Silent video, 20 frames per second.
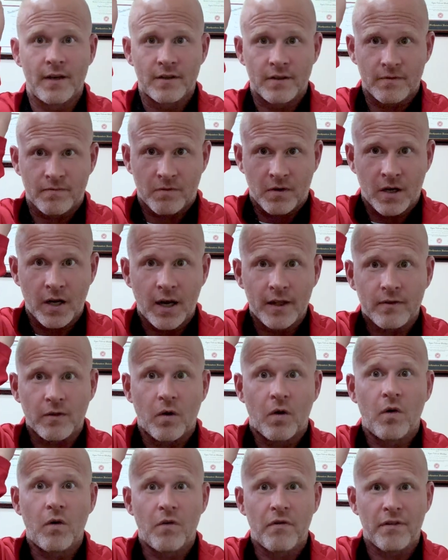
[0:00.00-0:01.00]
and just cut
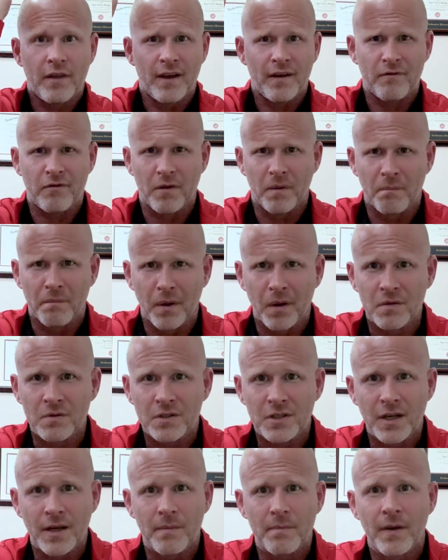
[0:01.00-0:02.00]
the whole thing for a bone
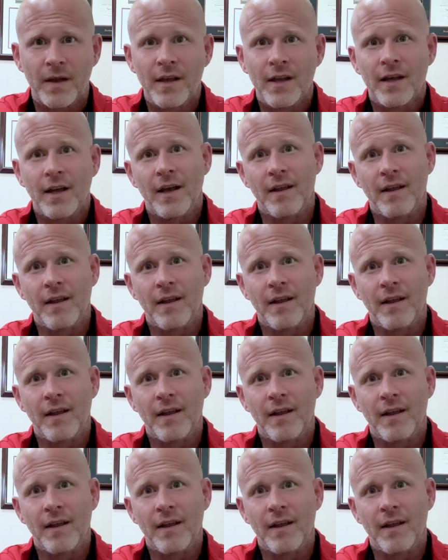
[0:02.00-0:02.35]
chip.